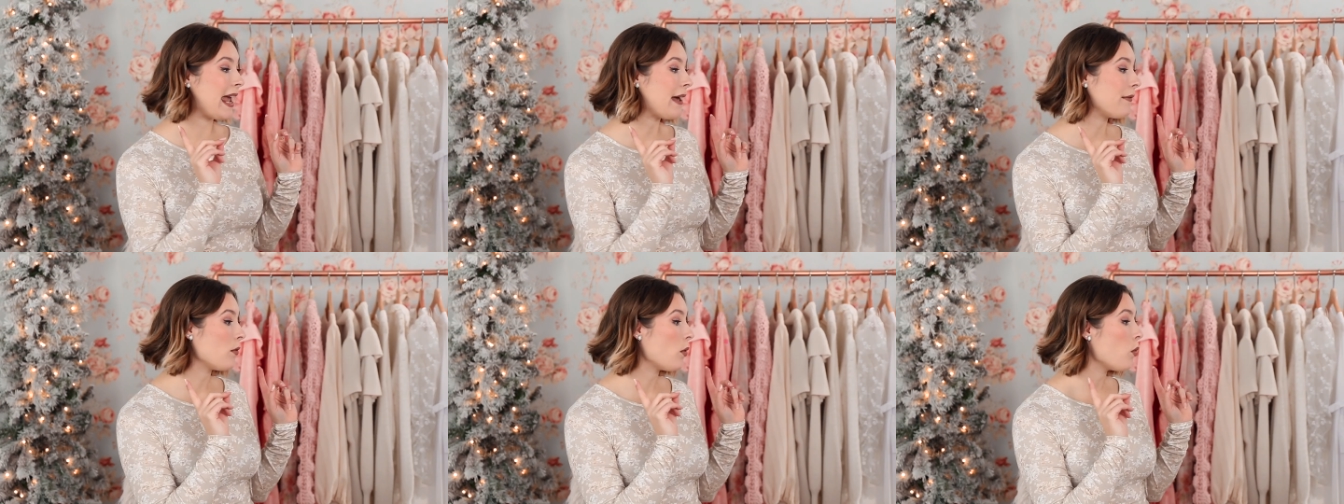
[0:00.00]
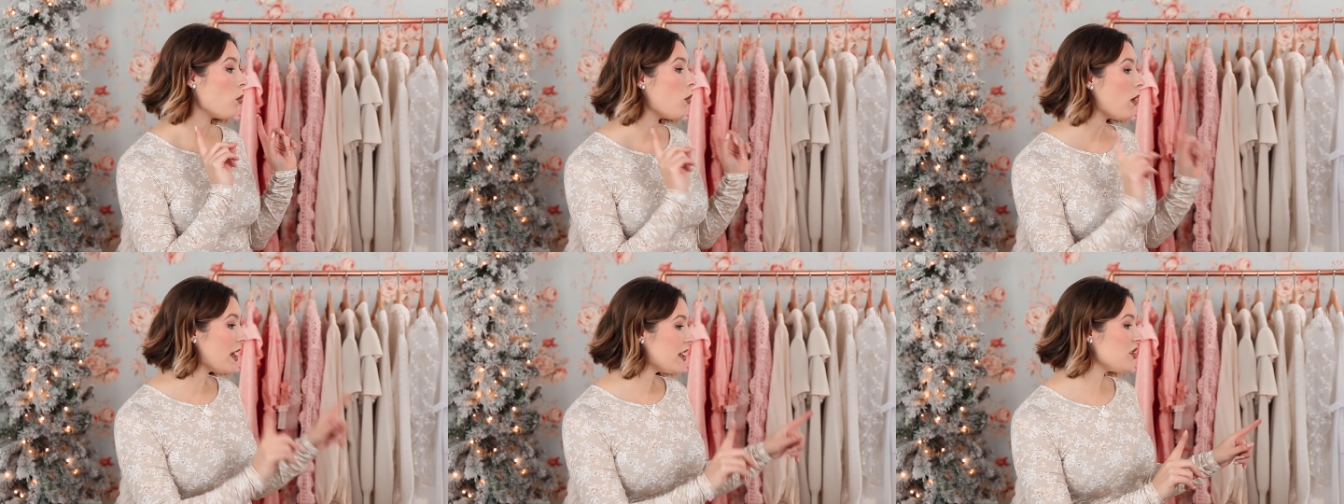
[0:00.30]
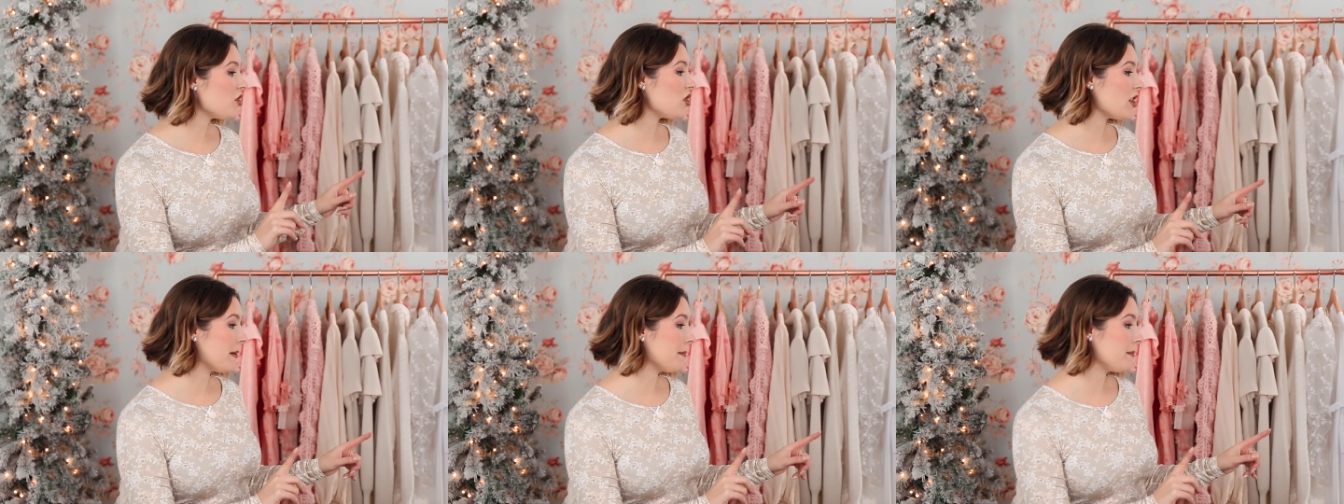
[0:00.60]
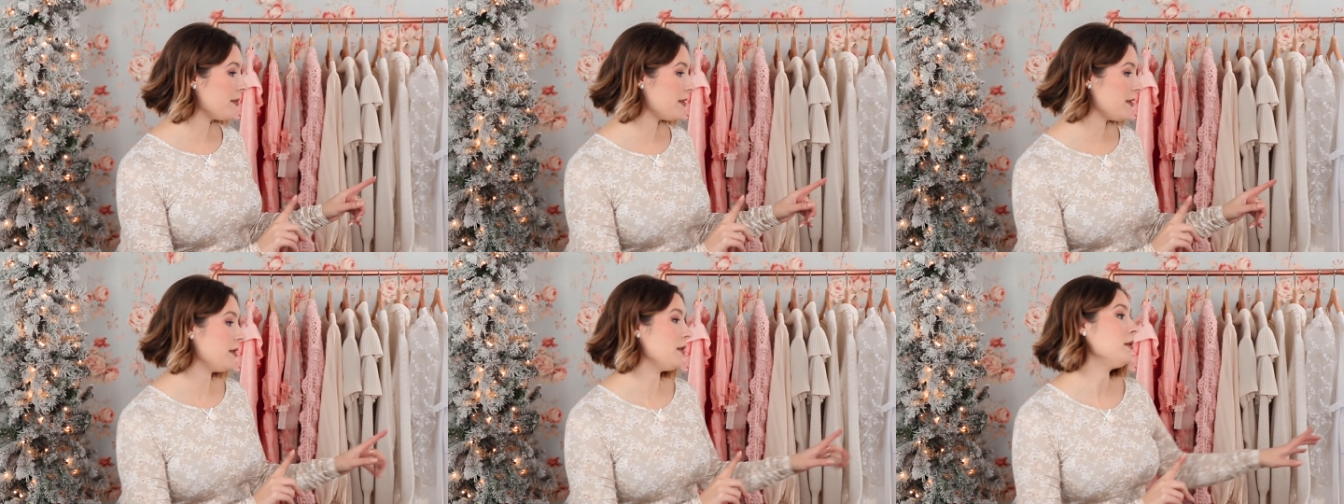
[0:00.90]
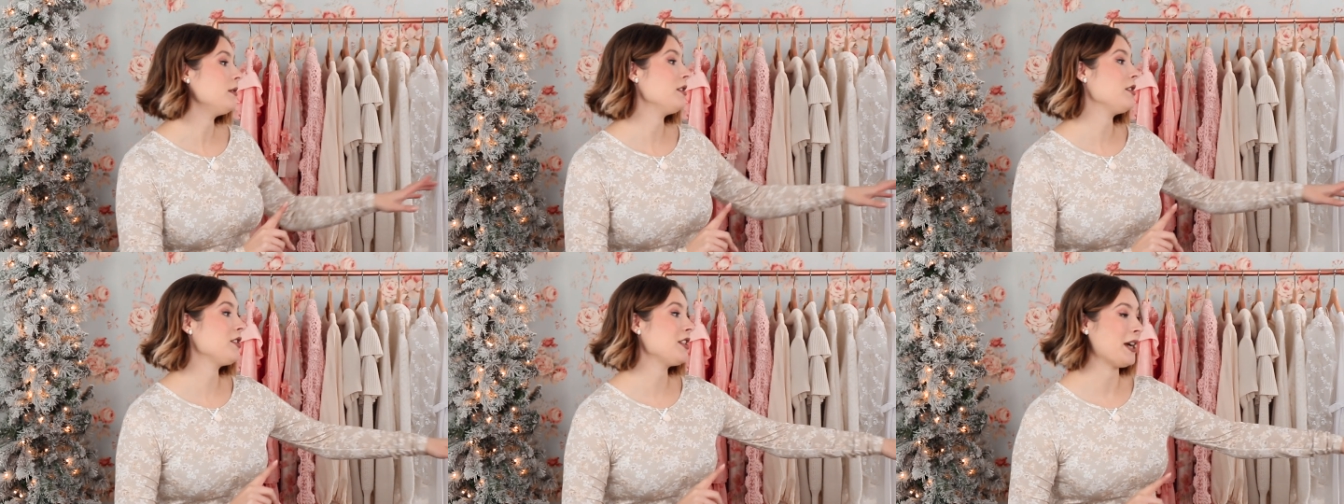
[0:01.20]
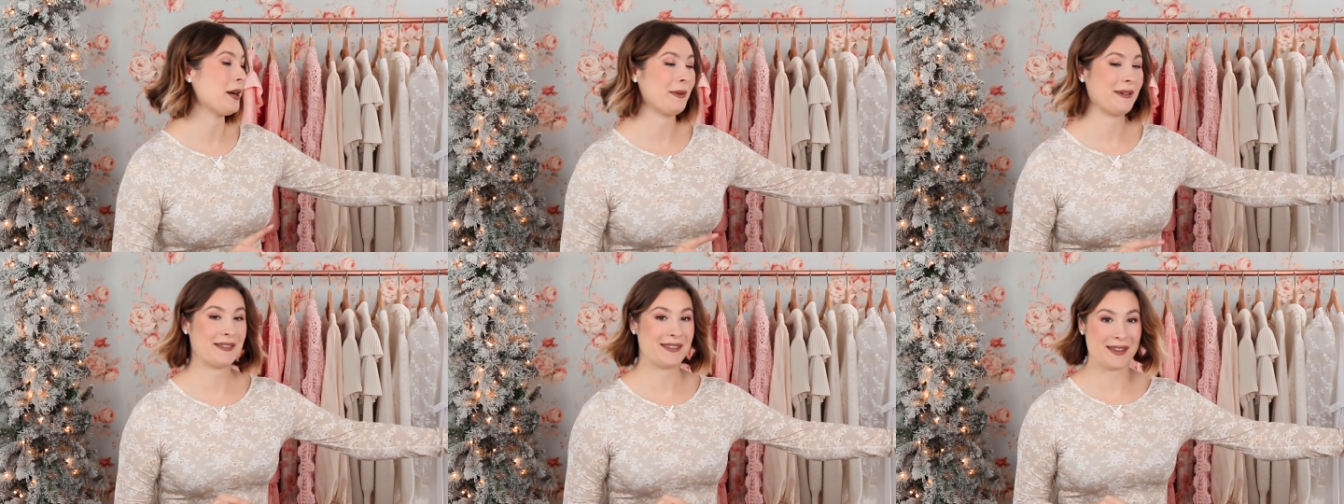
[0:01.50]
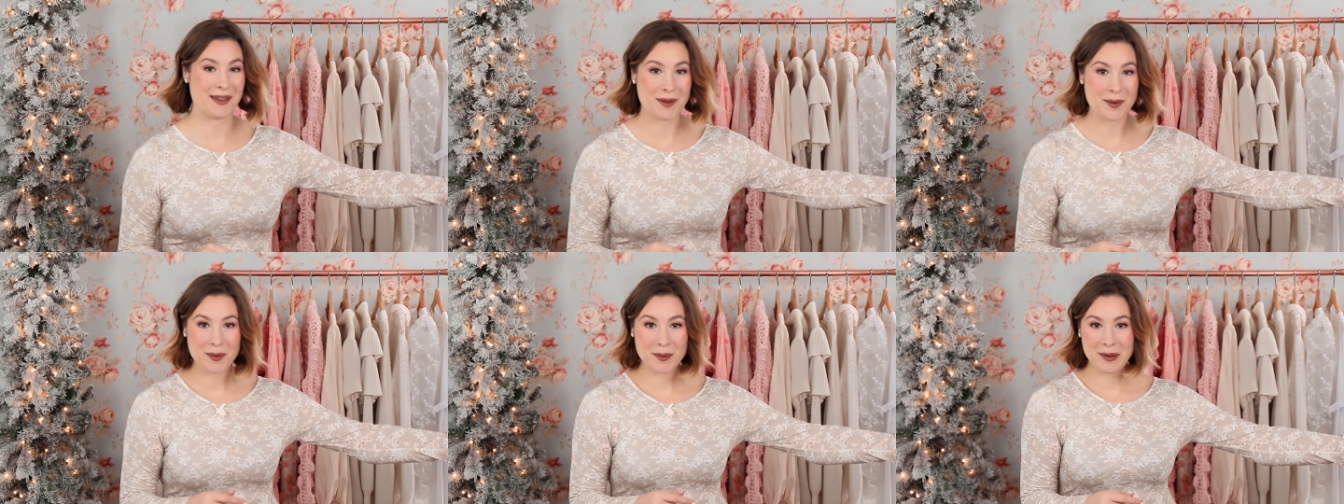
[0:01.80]
have one jumpsuit to share with
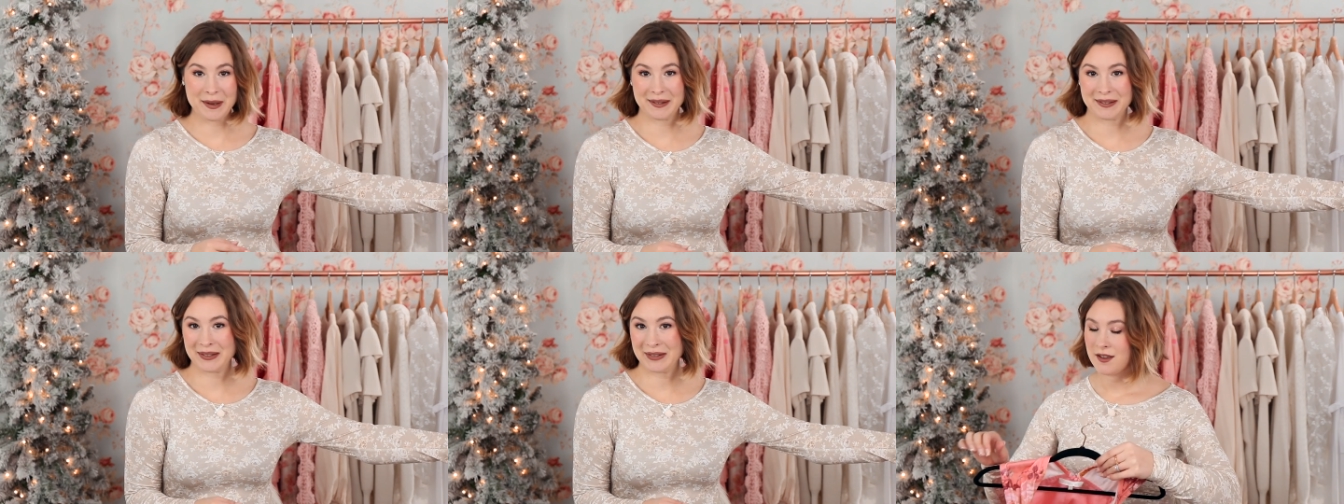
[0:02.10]
you.